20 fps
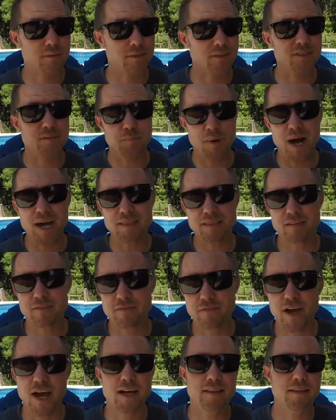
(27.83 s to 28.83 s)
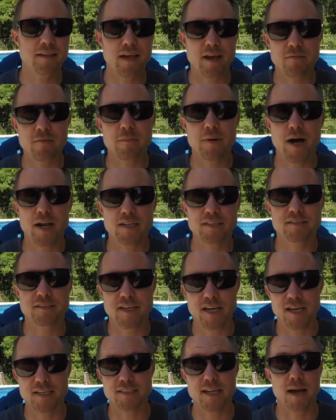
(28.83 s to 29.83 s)
despite the fact that everybody
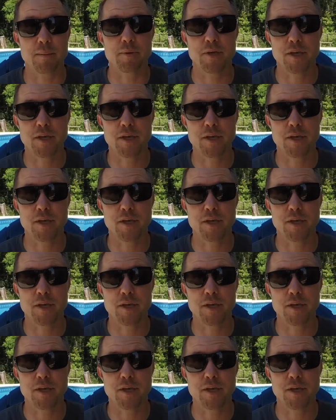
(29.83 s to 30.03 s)
says I'm